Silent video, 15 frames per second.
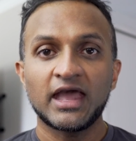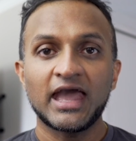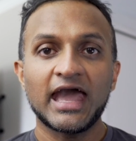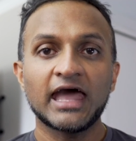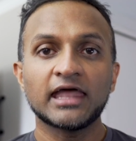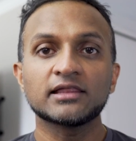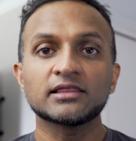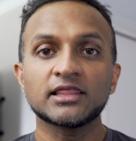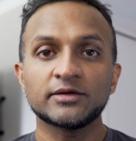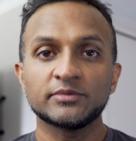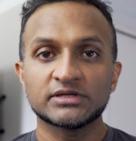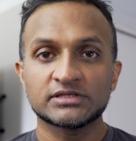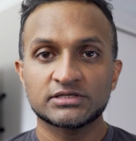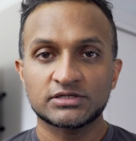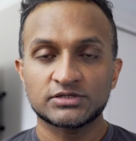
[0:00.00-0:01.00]
and
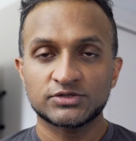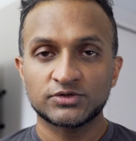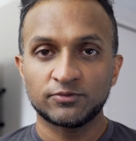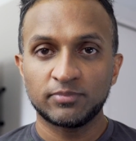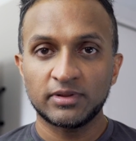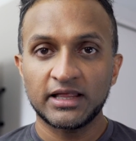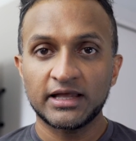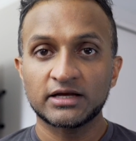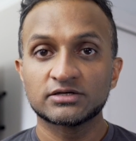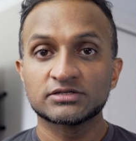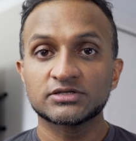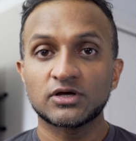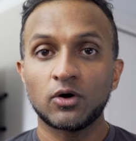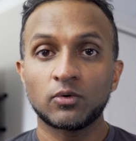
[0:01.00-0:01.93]
limited to players